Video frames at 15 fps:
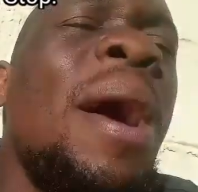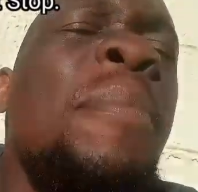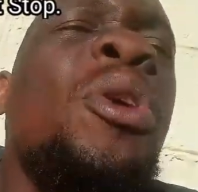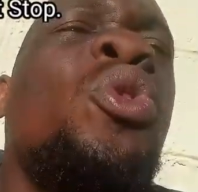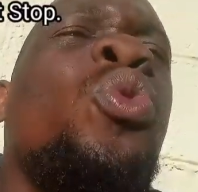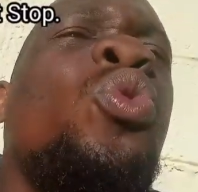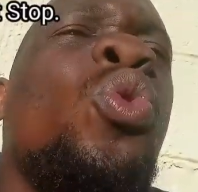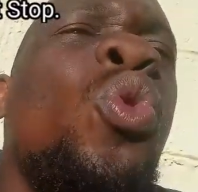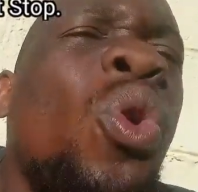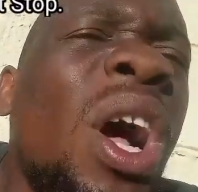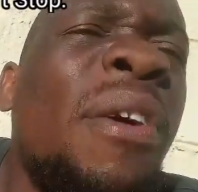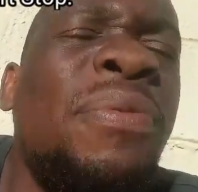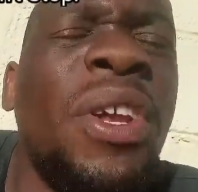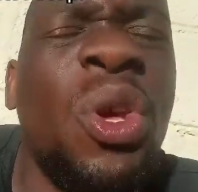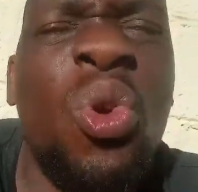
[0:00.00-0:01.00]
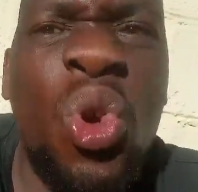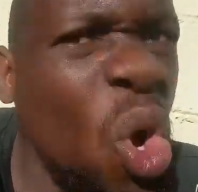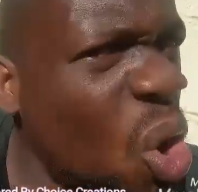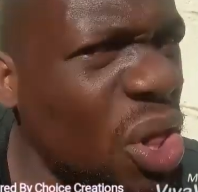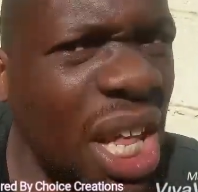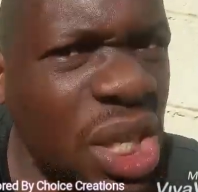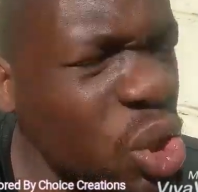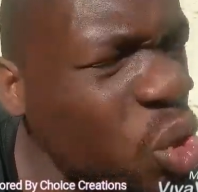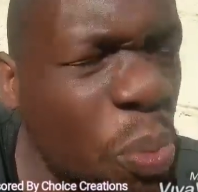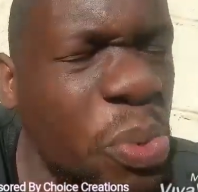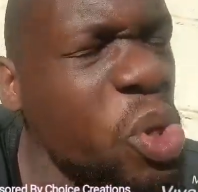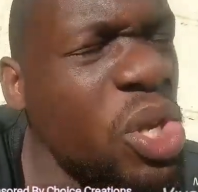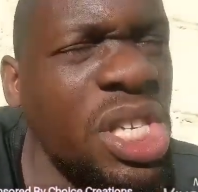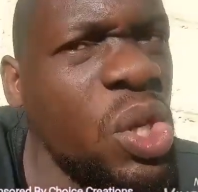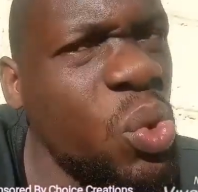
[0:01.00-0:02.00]
coming to look after you. No, that
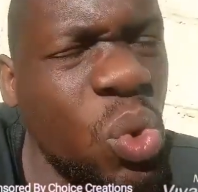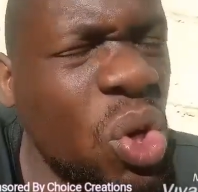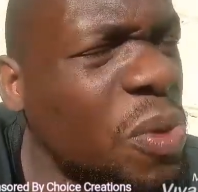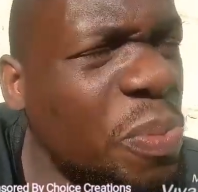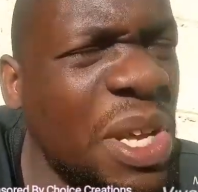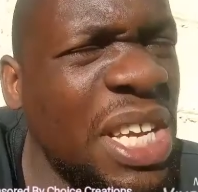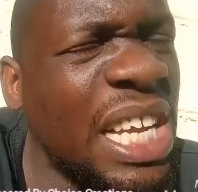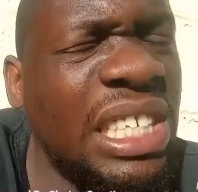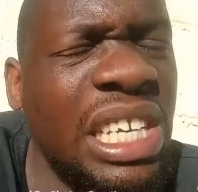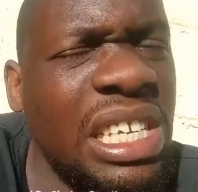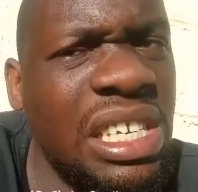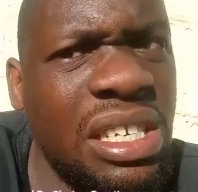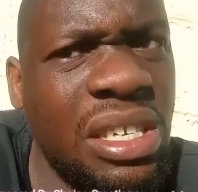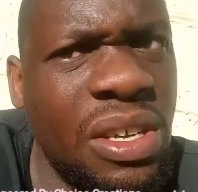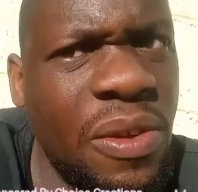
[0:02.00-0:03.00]
stupid nonsense will not be entertained.